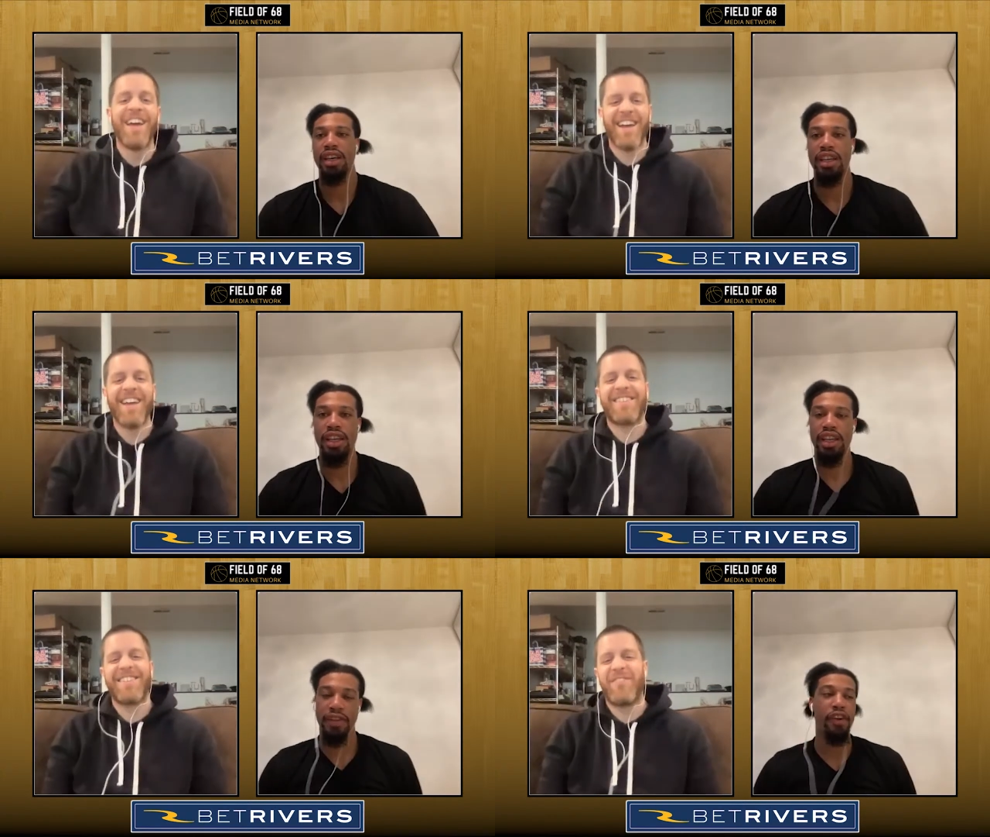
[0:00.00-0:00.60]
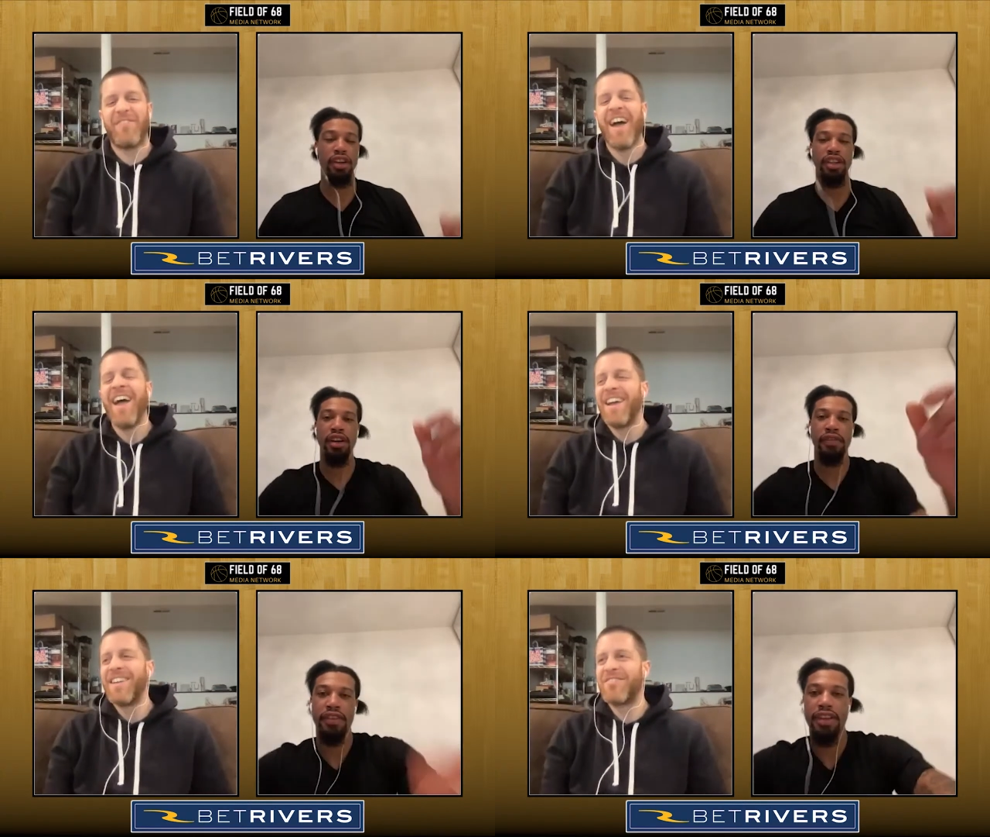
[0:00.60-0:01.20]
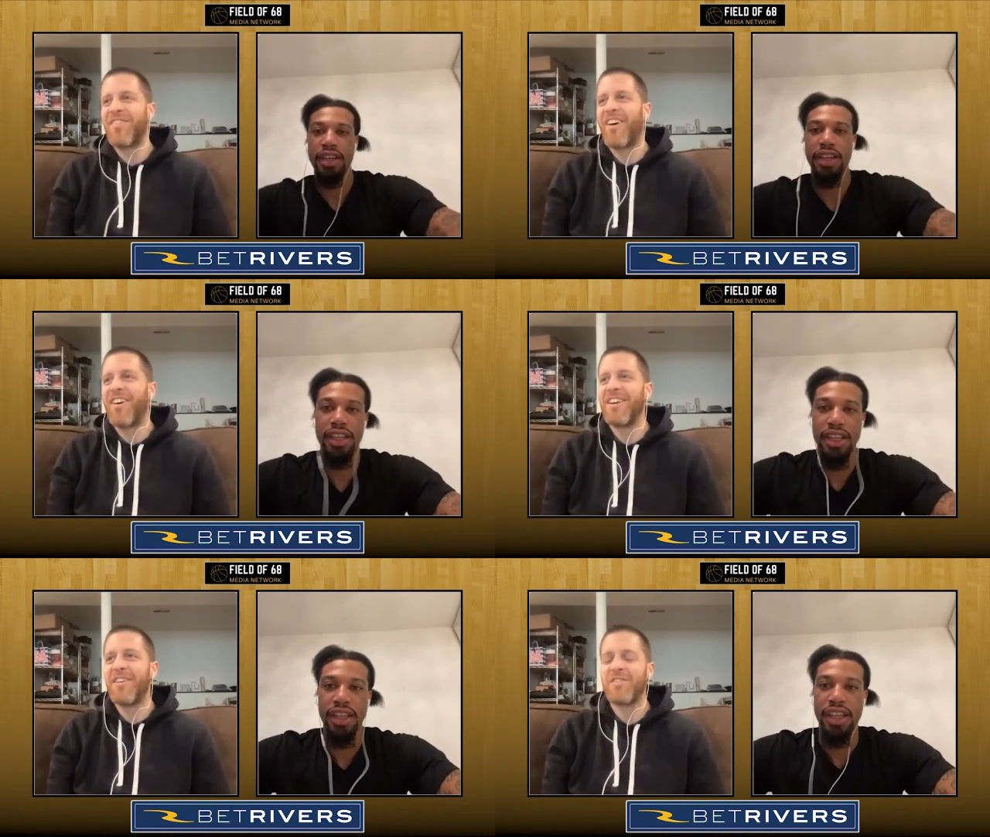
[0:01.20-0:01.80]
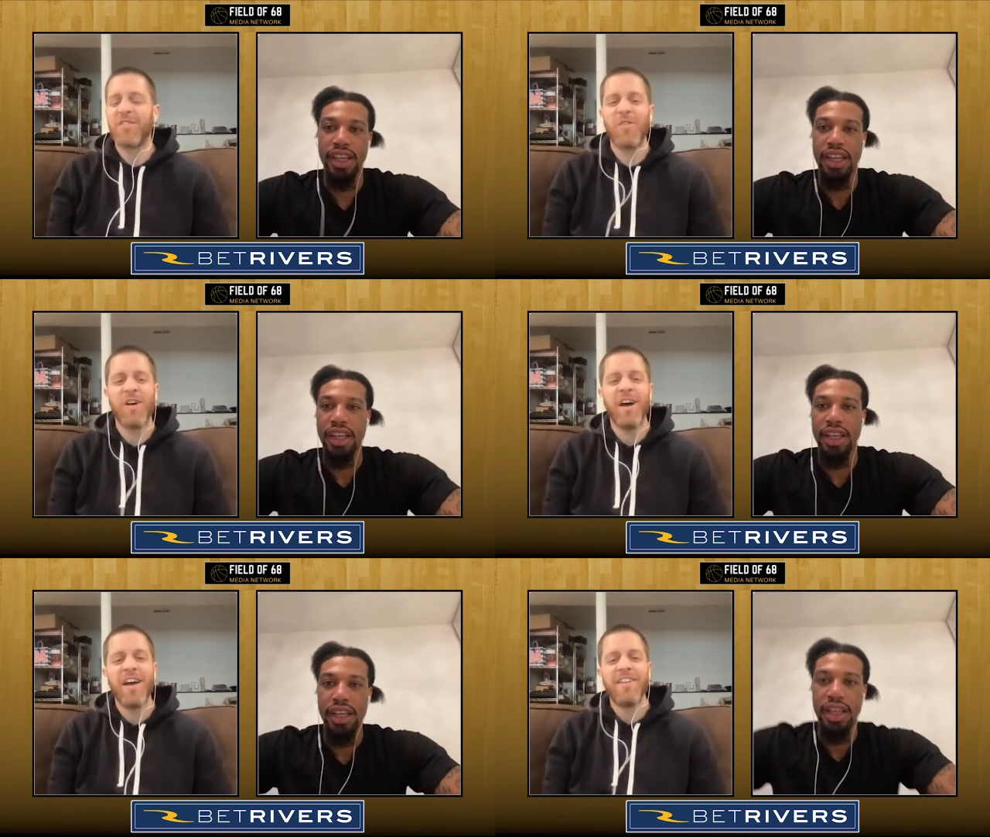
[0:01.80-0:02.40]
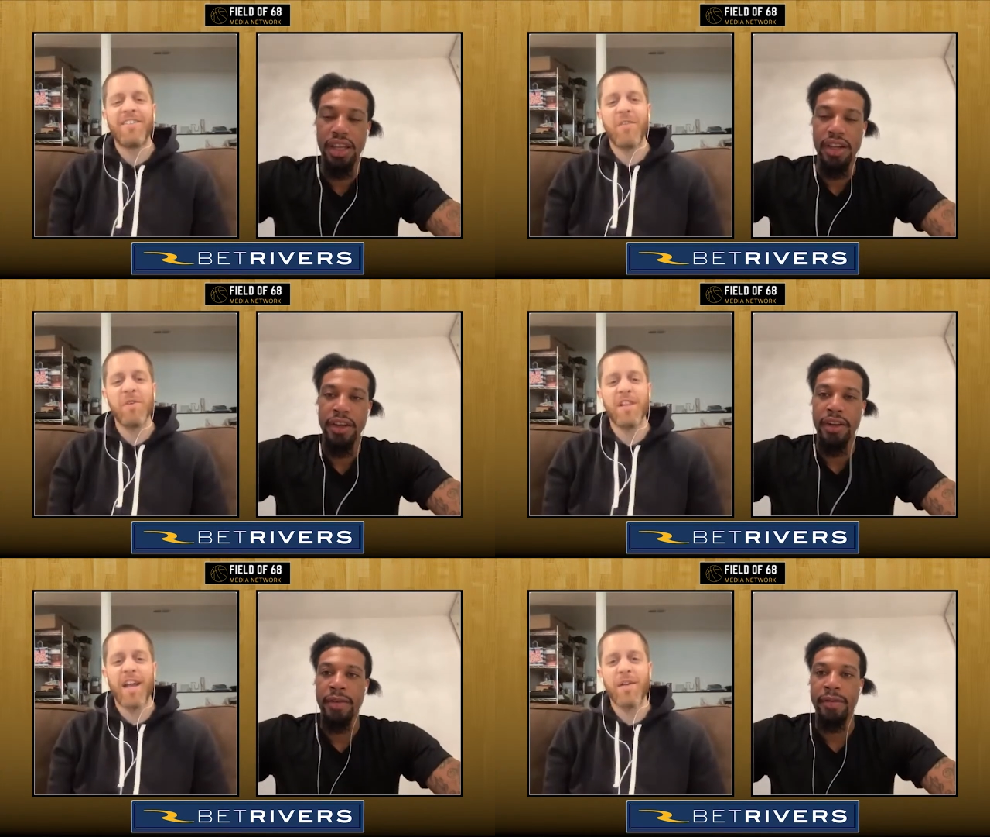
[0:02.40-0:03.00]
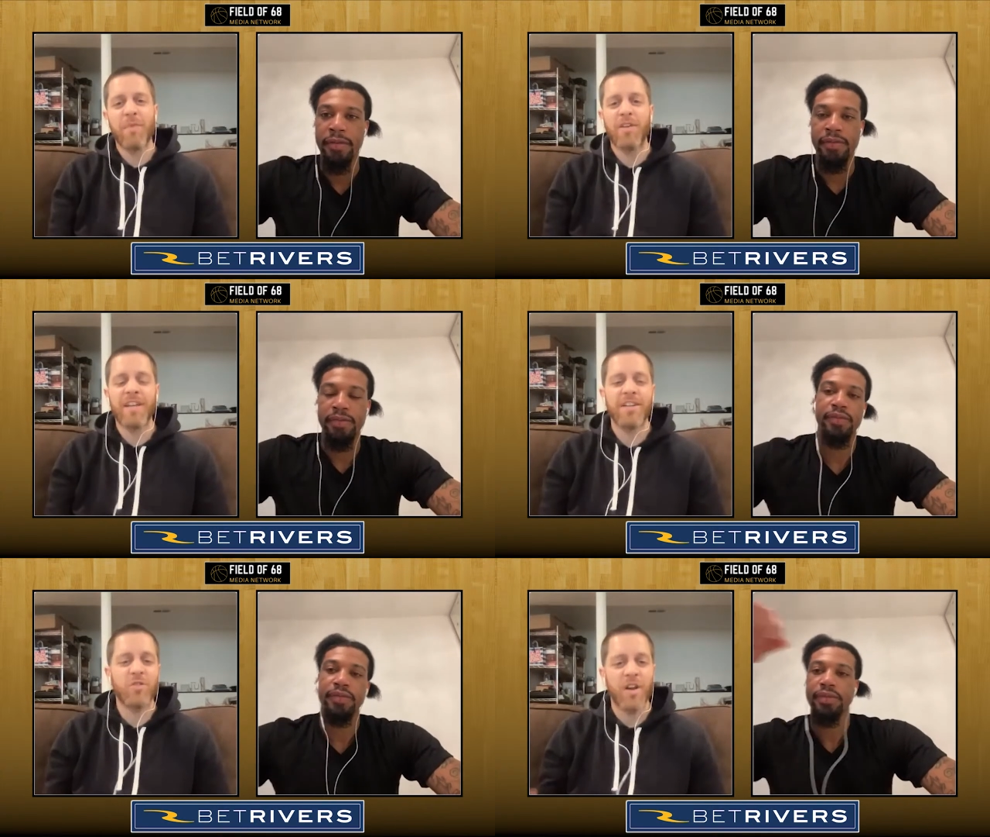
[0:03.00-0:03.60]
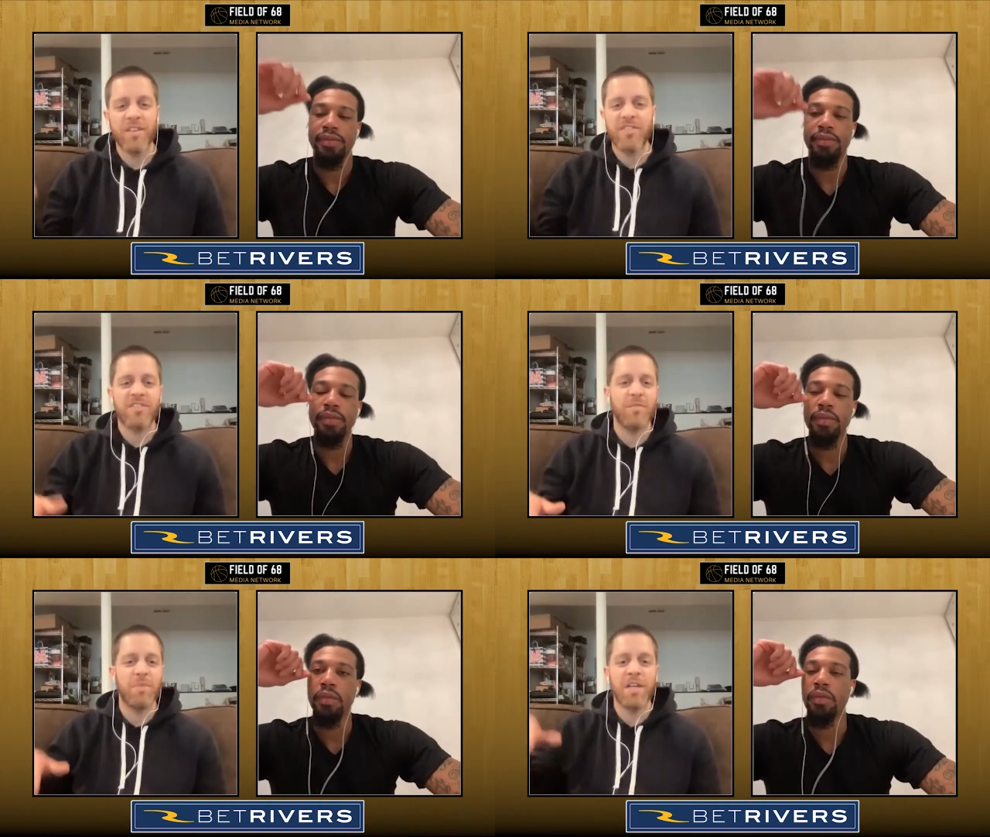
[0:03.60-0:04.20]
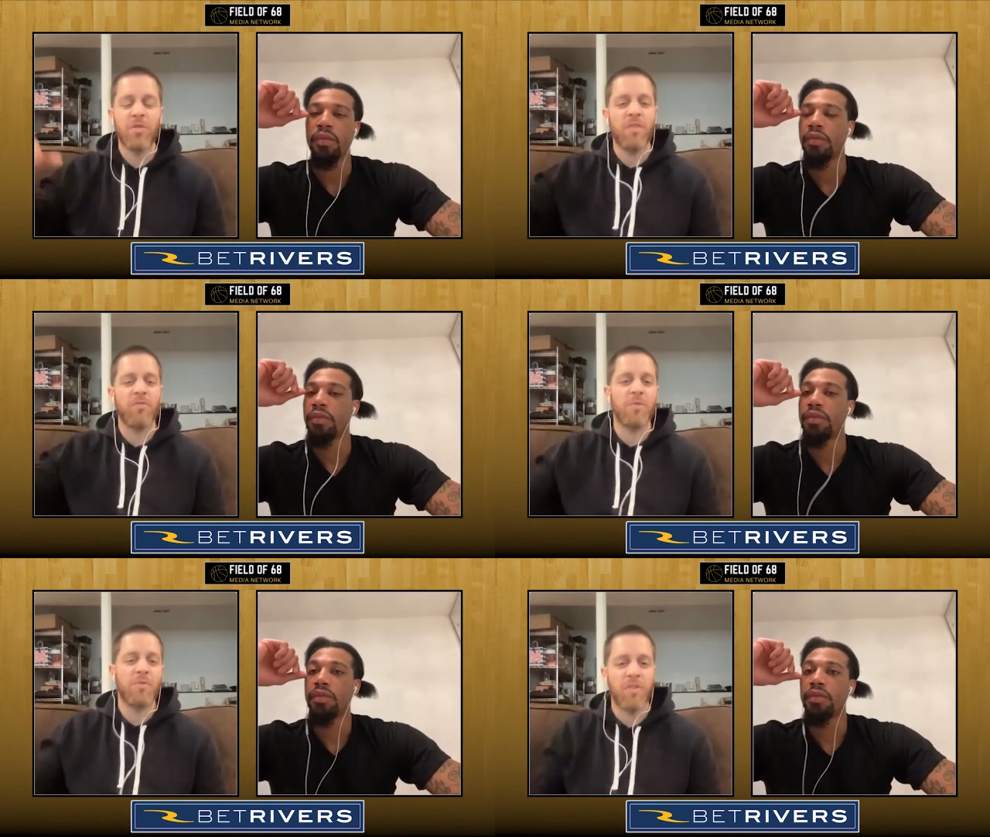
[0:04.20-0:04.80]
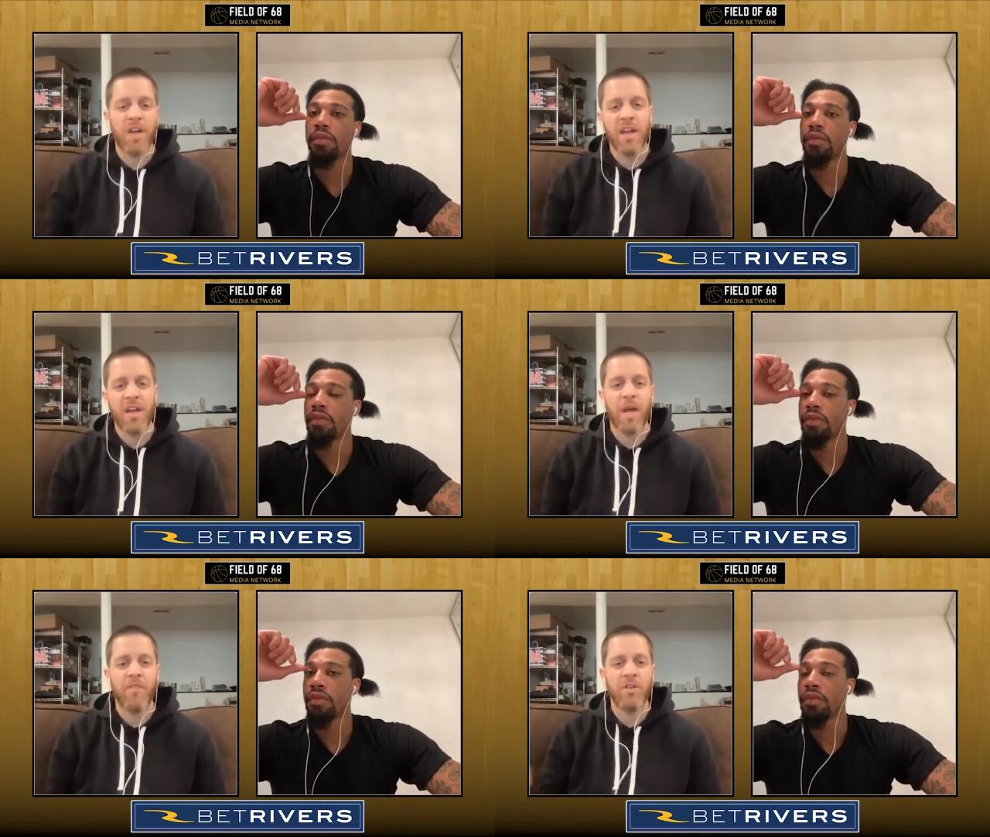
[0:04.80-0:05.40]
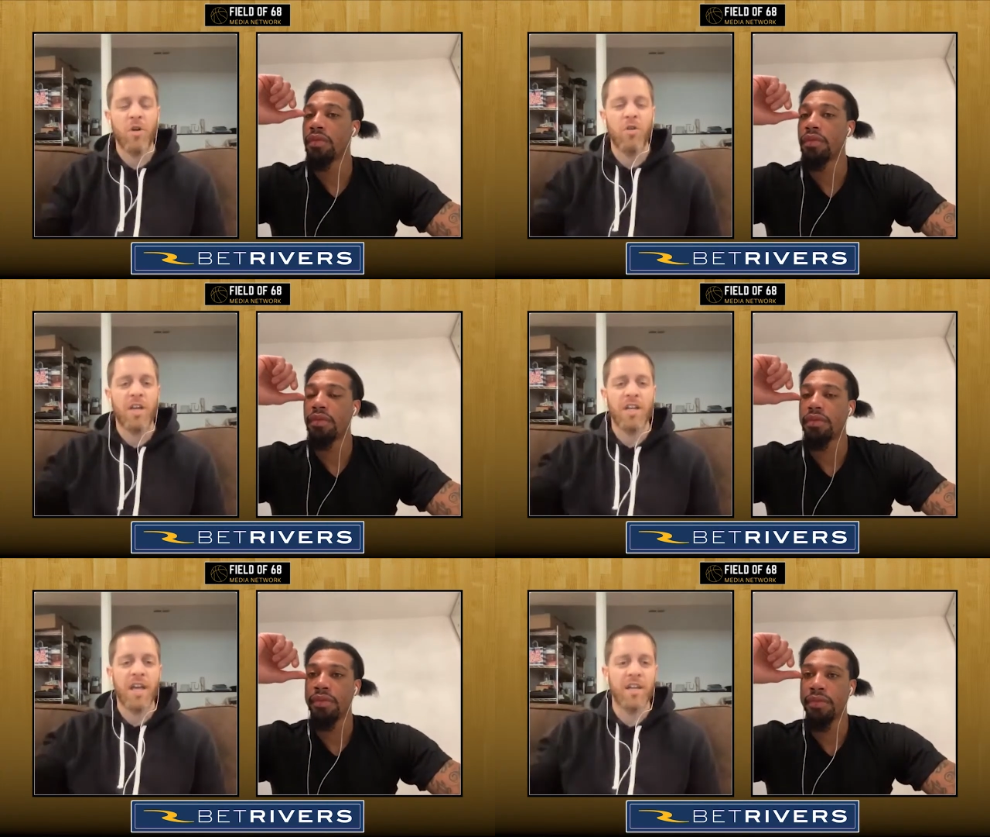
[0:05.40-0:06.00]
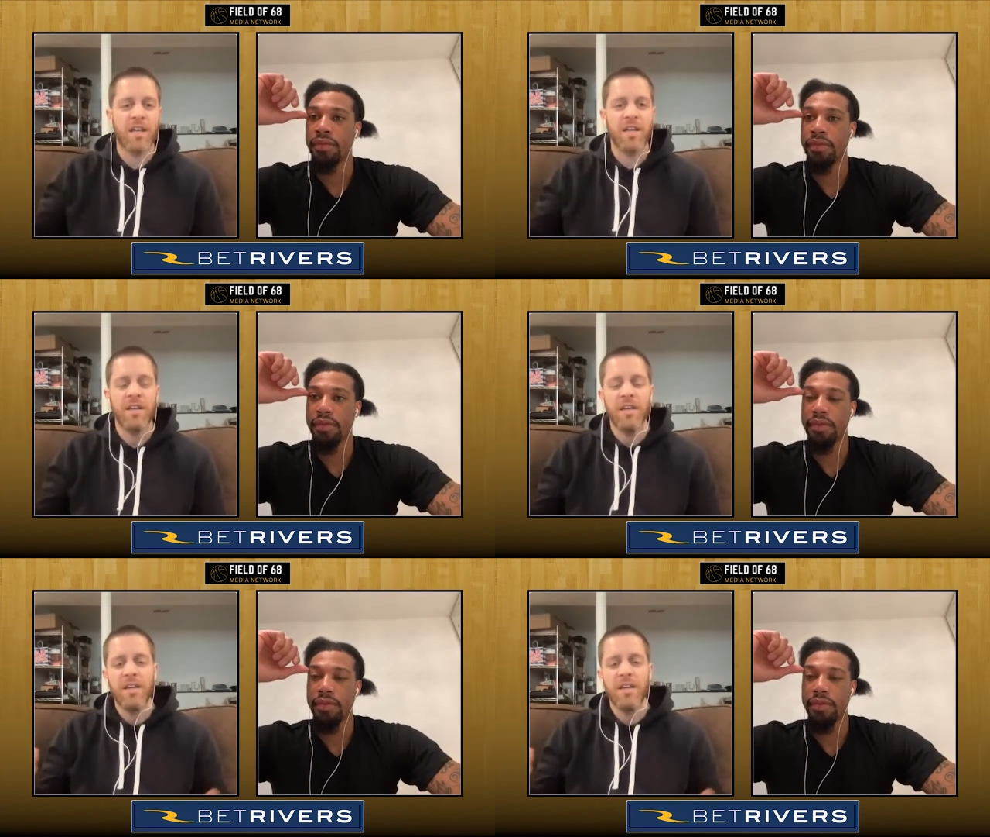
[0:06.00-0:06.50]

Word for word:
Speaker 1: it's so, far enough. It's far enough. So what? Tell me like about that transition, being away from the fam, having to go to Connecticut.